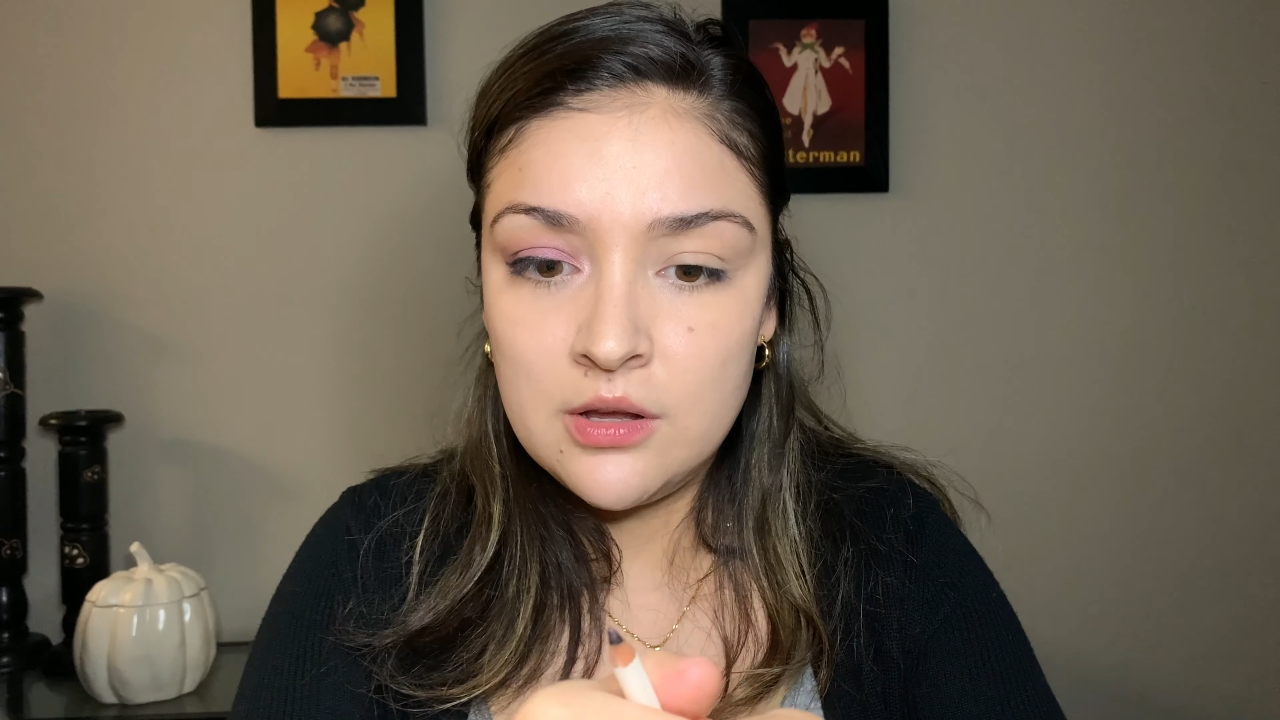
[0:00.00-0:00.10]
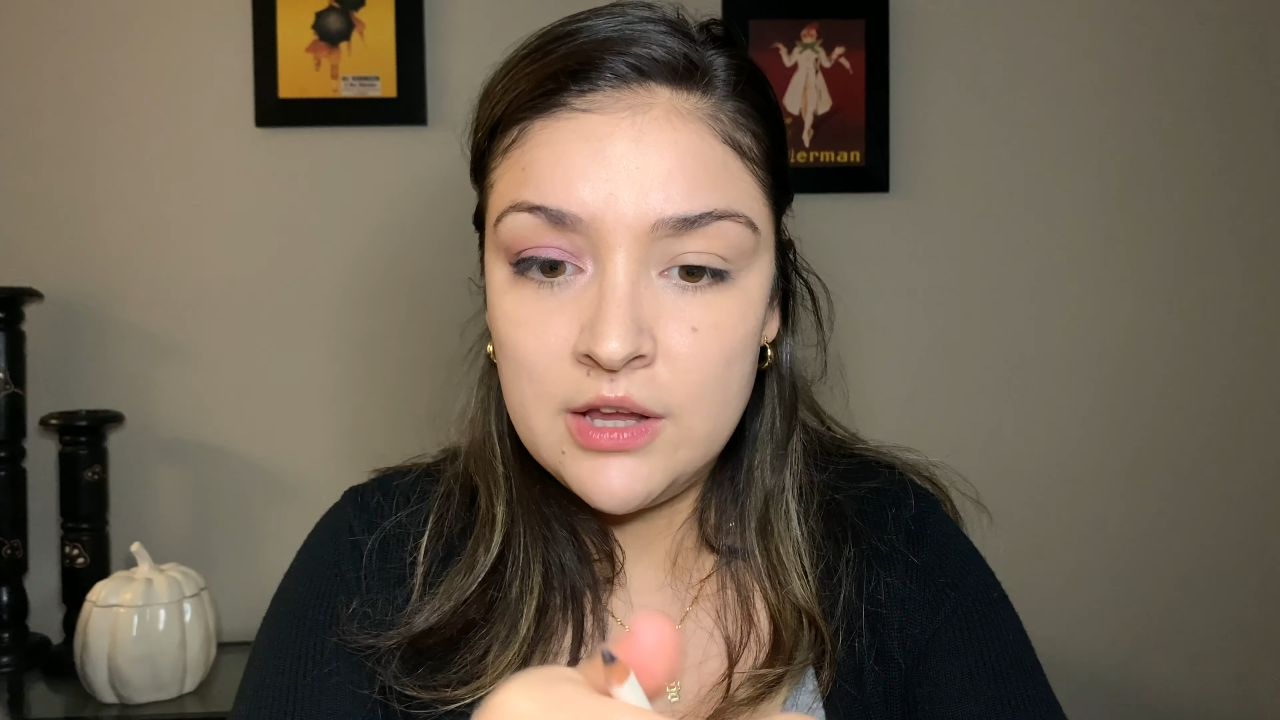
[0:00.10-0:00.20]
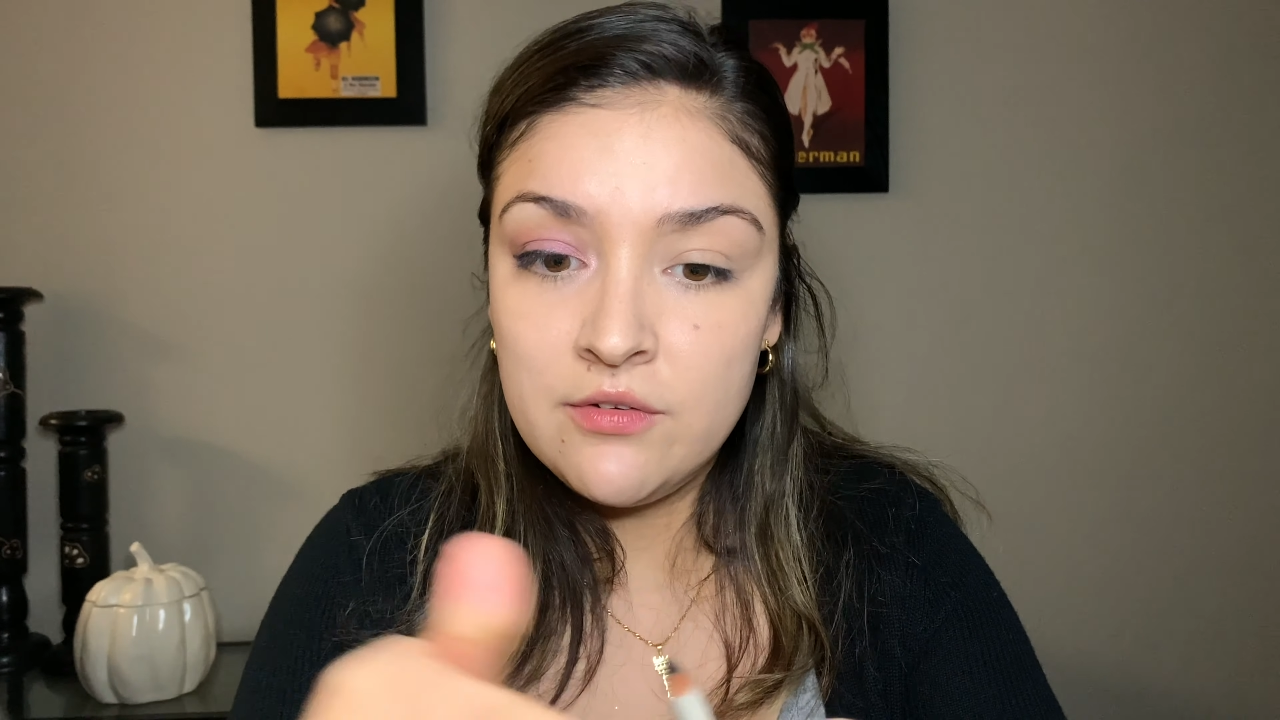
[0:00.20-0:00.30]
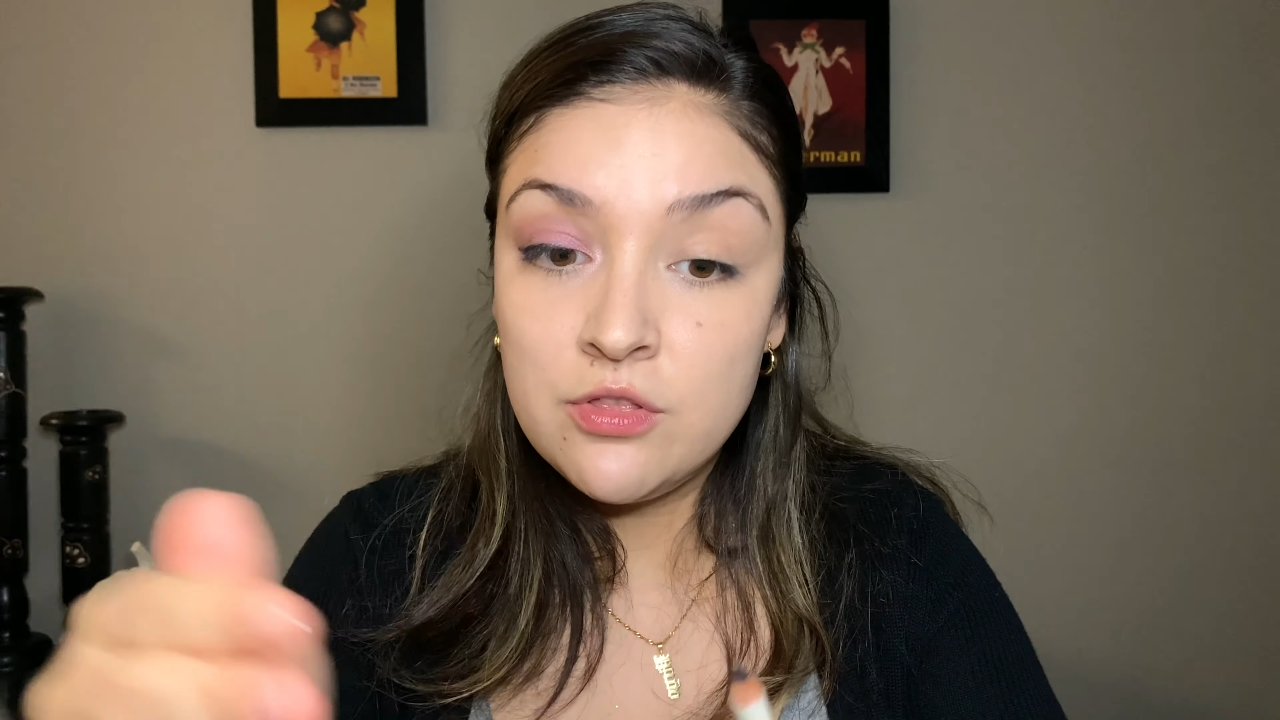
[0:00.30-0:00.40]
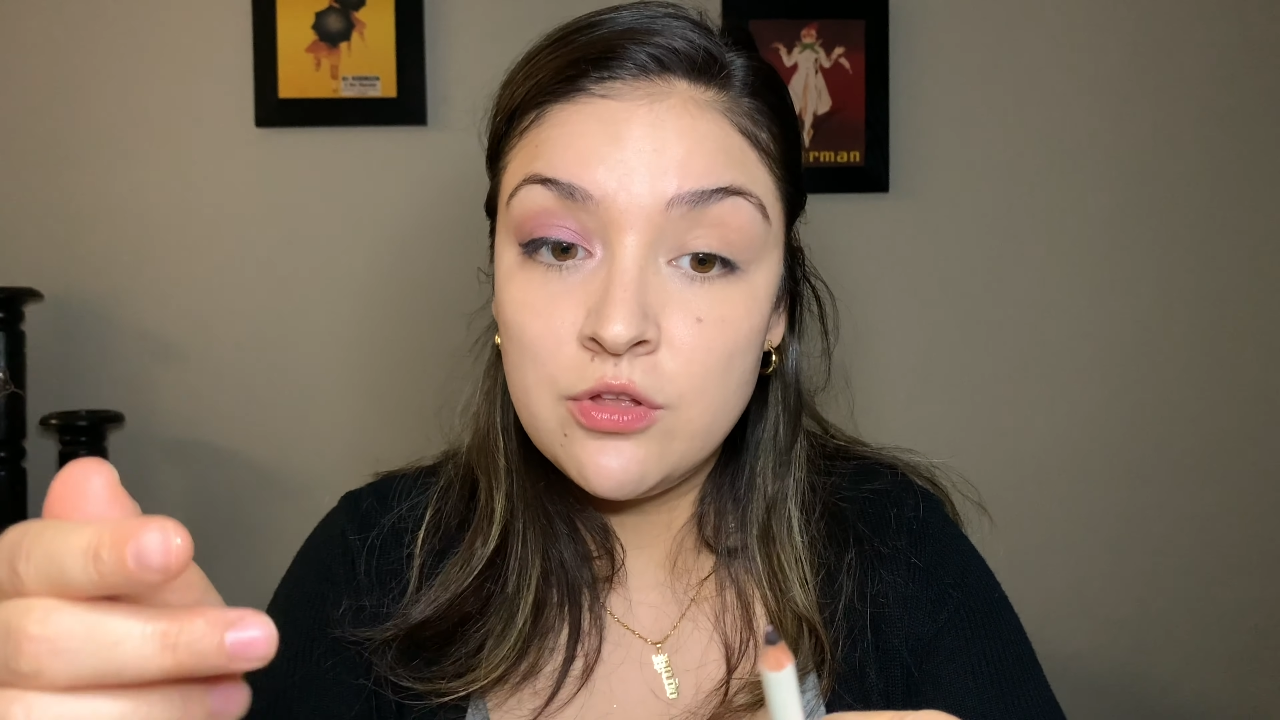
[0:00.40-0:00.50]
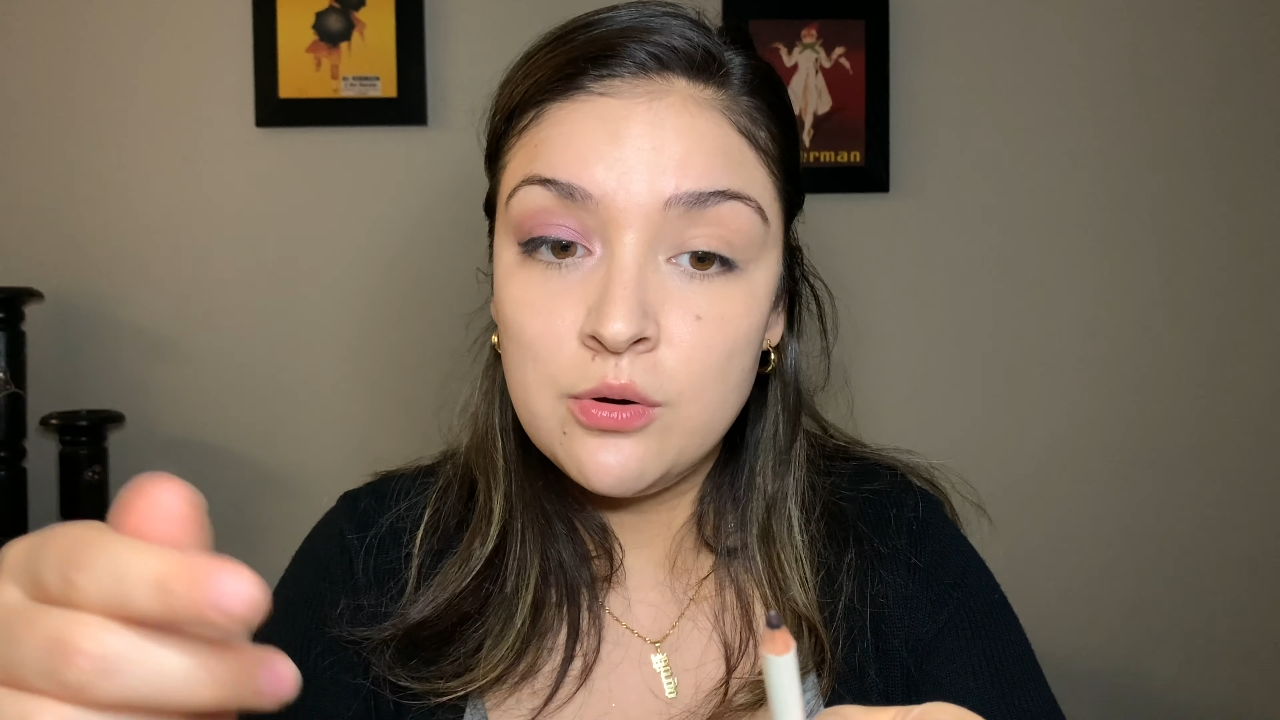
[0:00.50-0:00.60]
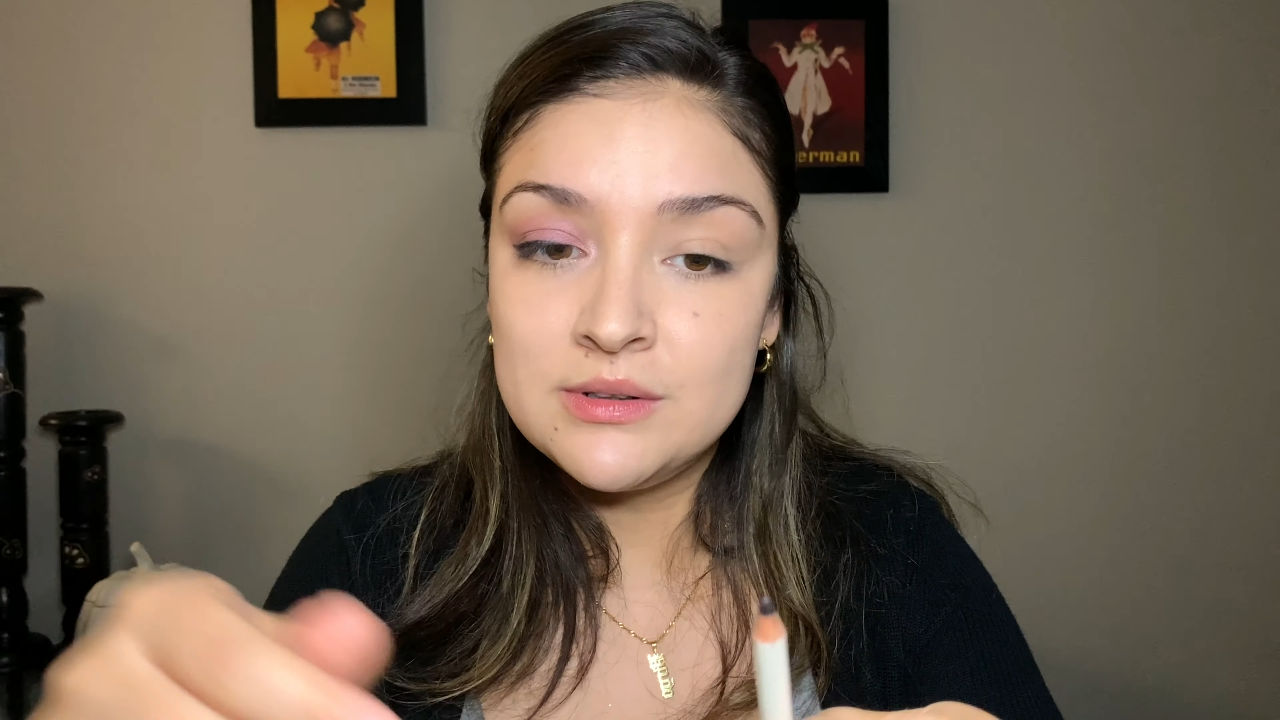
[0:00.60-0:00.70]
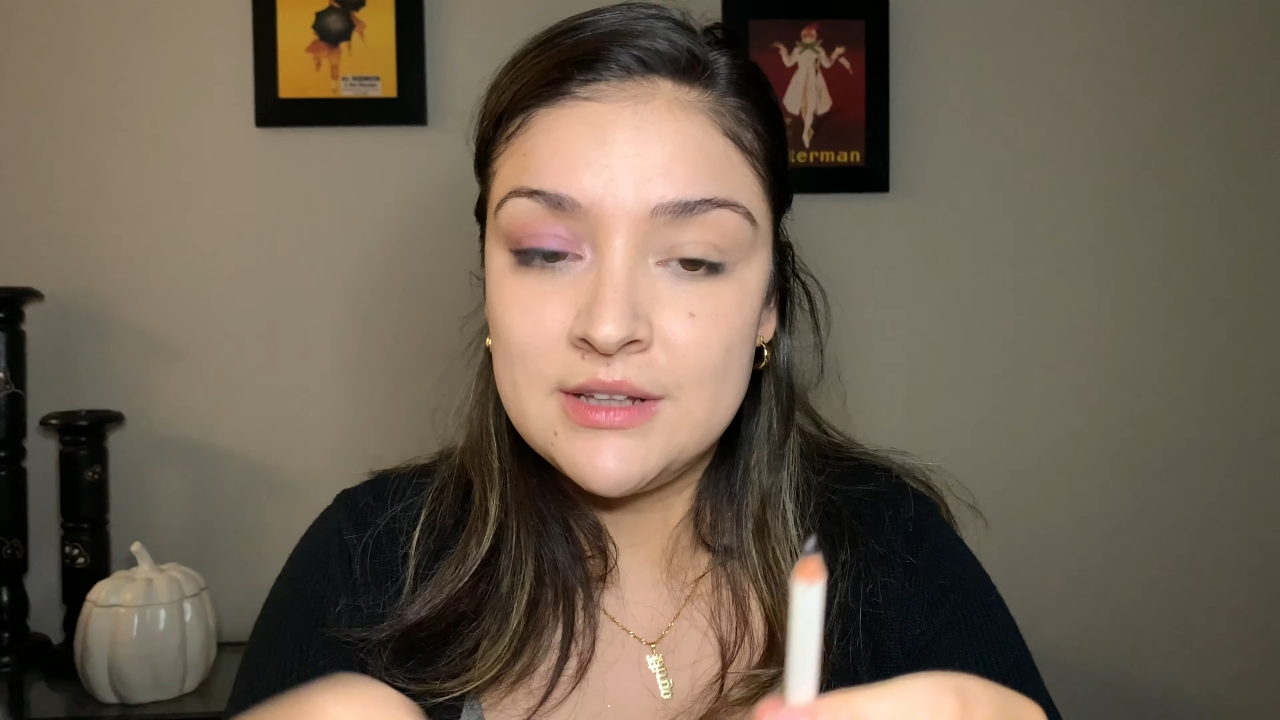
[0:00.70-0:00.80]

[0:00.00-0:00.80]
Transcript: Even though it's